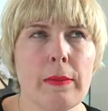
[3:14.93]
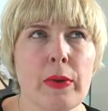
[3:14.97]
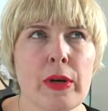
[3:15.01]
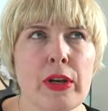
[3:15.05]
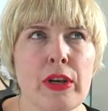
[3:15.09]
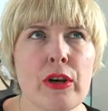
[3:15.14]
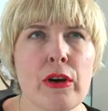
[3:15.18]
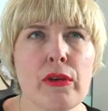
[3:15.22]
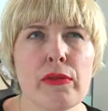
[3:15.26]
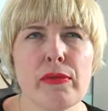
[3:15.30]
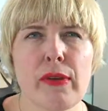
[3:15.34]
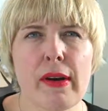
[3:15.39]
We're
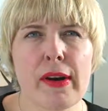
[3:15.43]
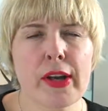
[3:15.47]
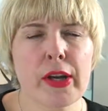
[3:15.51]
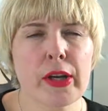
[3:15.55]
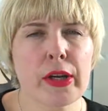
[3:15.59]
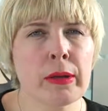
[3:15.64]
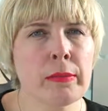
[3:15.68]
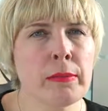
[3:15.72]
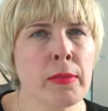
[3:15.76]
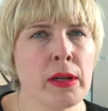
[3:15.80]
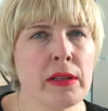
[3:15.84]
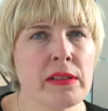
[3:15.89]
not very
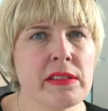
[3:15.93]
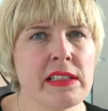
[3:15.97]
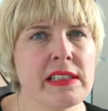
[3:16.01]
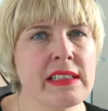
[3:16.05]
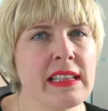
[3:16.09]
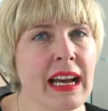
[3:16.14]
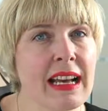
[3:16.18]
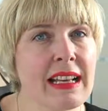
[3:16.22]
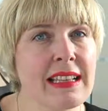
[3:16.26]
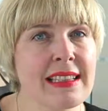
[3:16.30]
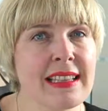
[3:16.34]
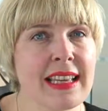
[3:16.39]
good at
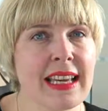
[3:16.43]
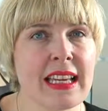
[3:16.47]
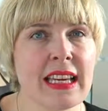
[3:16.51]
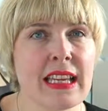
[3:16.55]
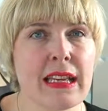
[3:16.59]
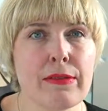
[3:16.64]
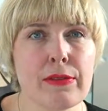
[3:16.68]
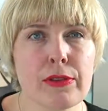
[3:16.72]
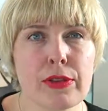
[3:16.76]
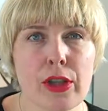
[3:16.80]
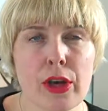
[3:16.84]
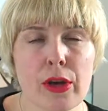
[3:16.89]
multitasking,
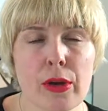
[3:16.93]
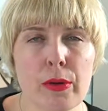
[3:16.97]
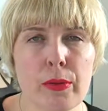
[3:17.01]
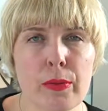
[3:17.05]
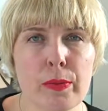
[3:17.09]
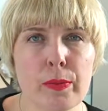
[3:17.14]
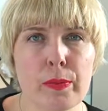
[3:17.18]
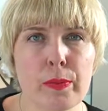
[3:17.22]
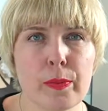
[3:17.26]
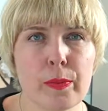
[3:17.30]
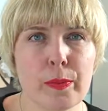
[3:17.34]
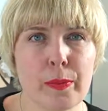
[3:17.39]
even though
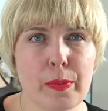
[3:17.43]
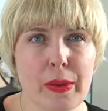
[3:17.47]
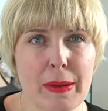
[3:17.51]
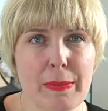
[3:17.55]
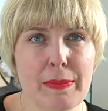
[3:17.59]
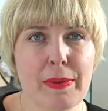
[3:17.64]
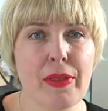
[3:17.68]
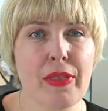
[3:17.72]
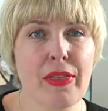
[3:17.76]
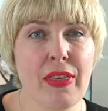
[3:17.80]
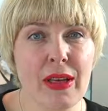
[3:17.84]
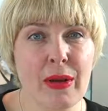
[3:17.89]

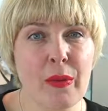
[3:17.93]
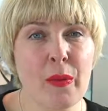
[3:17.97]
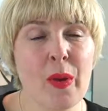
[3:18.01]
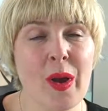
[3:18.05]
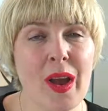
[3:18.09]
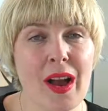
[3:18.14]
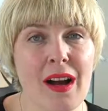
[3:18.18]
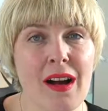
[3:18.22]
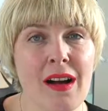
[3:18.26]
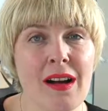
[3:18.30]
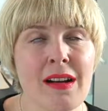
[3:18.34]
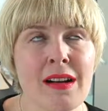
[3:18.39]
people think we
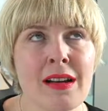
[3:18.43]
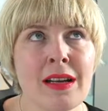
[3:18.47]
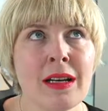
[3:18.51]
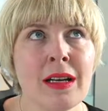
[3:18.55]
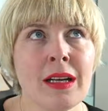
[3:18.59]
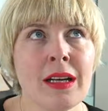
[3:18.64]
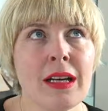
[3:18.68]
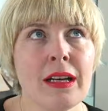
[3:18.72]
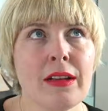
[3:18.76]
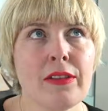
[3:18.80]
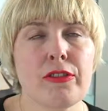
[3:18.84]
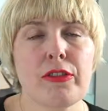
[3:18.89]
are.
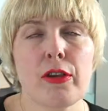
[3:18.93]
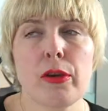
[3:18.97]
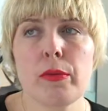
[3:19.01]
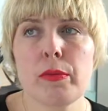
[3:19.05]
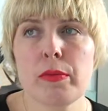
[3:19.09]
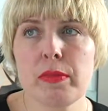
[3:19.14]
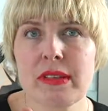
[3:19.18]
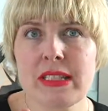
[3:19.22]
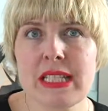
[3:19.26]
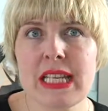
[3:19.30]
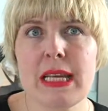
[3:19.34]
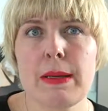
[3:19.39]
So
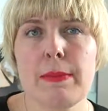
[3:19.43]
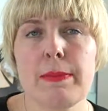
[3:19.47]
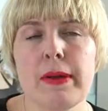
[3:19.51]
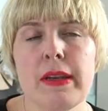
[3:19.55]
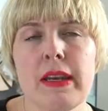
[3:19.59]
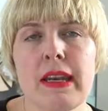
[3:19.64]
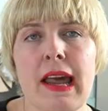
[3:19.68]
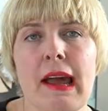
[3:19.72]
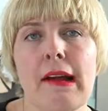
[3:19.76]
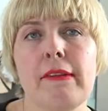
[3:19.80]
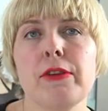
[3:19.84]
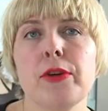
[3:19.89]
deep
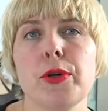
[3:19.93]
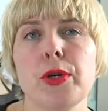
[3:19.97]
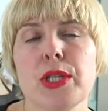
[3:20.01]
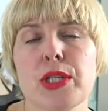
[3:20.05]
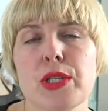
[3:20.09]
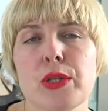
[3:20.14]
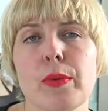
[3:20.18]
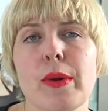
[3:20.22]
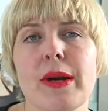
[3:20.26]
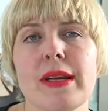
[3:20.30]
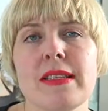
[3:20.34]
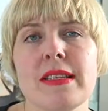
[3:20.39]
and narrow
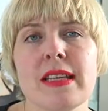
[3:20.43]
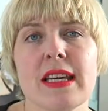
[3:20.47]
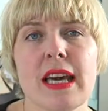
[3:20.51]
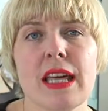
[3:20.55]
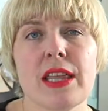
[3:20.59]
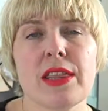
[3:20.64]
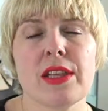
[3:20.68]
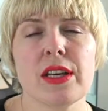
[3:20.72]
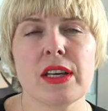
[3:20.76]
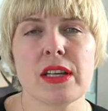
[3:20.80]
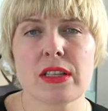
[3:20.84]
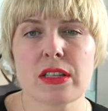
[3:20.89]
is the way to
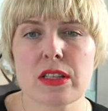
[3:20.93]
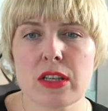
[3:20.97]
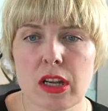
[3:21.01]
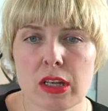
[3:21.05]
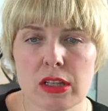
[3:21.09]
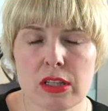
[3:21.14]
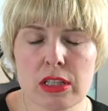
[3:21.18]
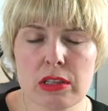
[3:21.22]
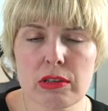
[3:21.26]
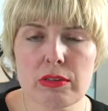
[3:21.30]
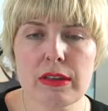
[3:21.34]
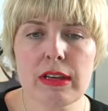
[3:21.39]
get things
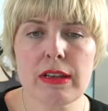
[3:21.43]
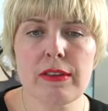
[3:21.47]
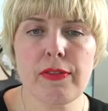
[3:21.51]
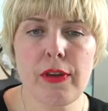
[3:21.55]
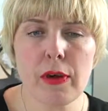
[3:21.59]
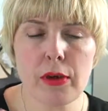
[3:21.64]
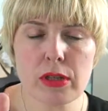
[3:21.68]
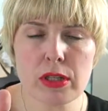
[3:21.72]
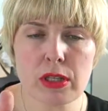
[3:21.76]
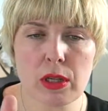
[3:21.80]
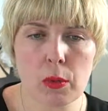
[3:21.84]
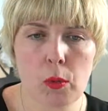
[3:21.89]
done. So really
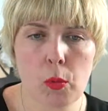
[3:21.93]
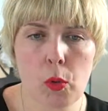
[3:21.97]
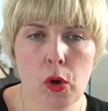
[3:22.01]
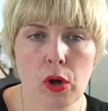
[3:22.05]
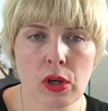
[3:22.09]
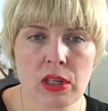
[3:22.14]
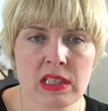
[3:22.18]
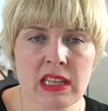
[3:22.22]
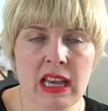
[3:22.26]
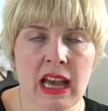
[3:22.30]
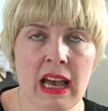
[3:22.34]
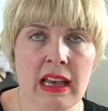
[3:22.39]
focus on
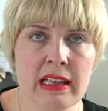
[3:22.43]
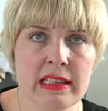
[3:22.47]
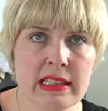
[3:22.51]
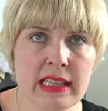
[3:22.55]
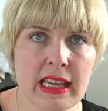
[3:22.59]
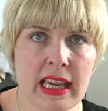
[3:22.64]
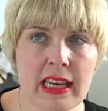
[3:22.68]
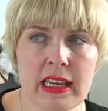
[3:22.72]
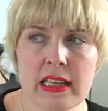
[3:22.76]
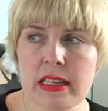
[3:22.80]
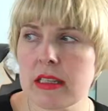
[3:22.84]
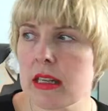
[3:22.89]
one task,
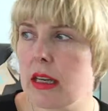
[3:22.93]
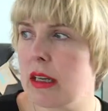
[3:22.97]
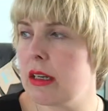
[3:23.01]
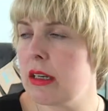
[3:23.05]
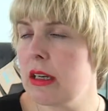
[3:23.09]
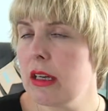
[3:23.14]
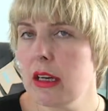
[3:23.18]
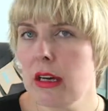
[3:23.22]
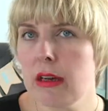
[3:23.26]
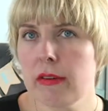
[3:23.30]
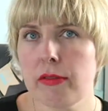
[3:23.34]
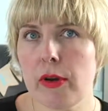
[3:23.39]
get it done,
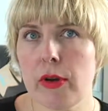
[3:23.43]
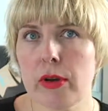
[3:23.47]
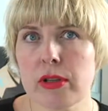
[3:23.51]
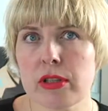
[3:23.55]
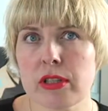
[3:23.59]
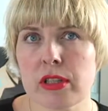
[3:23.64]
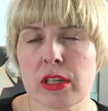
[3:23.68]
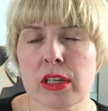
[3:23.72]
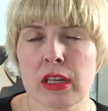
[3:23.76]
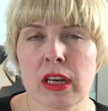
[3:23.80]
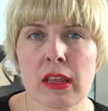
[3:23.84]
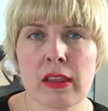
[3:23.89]

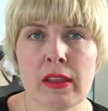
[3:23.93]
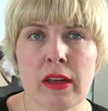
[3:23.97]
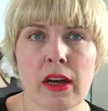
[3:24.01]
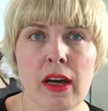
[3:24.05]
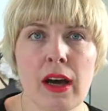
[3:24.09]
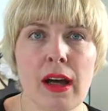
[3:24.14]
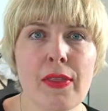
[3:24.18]
focus on another.